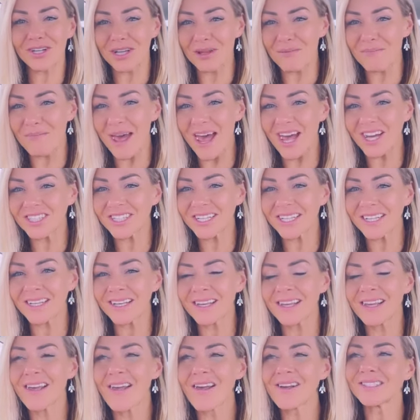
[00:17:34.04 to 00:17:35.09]
I do, you
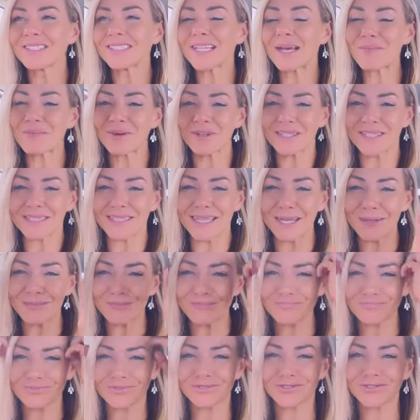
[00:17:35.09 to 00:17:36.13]
know, like you guys see,
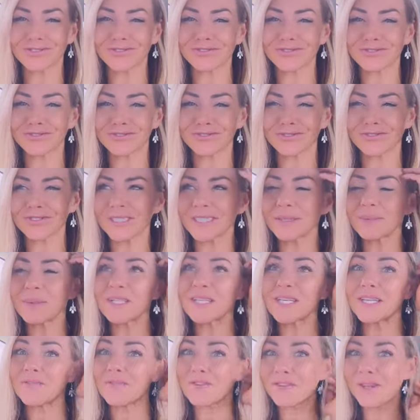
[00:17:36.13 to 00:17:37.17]
I like mess up all the
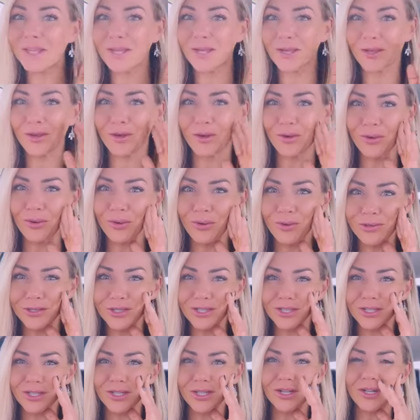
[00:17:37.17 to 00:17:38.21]
time on
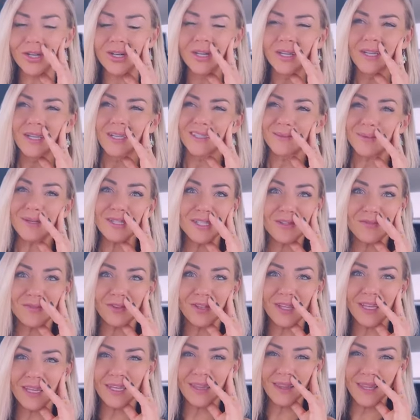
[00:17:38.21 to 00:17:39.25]
podcasts or on my stories. I
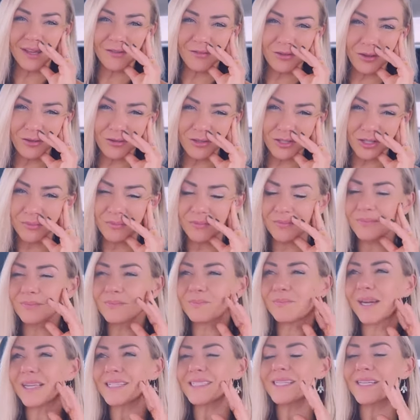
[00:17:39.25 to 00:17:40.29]
write the wrong thing.
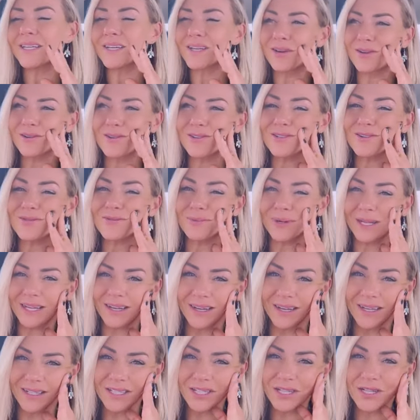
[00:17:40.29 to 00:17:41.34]
And it's
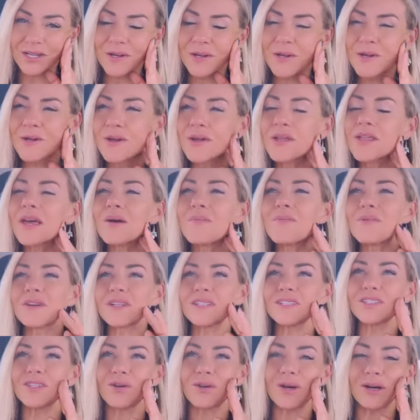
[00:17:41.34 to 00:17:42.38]
crazy what's
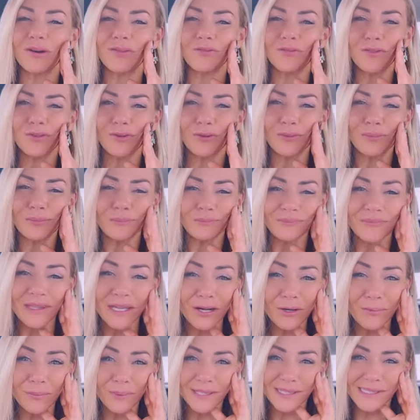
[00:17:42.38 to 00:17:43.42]
happened over the years. Cause it used to
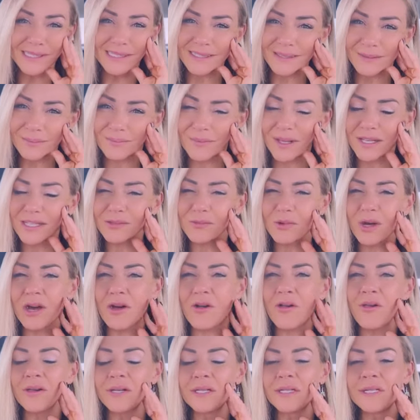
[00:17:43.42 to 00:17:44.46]
be like, oh, like
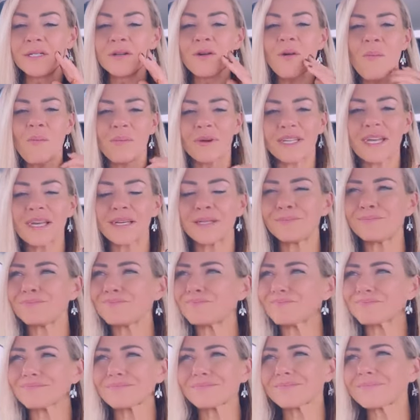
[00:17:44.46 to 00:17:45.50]
I was like embarrassed. Now I
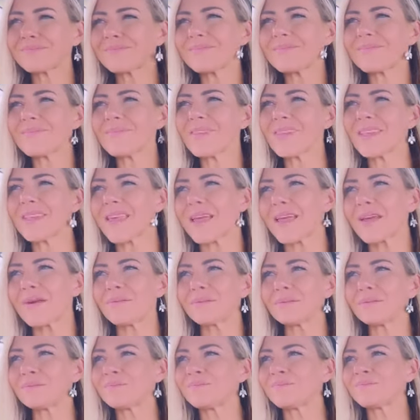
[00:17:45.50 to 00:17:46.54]
just laugh,
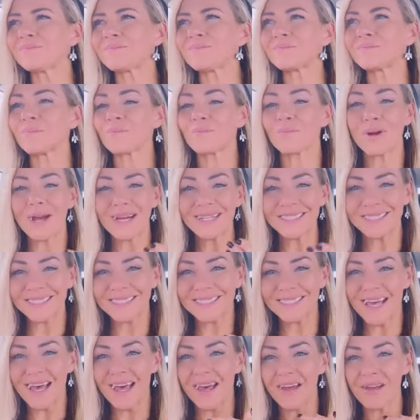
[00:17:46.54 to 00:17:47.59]
you know, like just
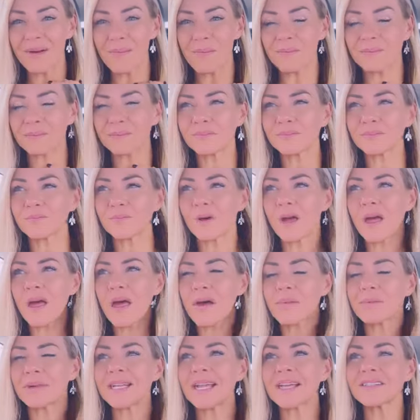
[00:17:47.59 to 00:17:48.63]
like I would with a friend, like
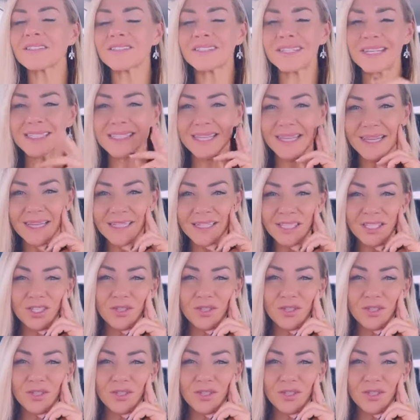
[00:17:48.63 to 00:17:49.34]
just like a giggle.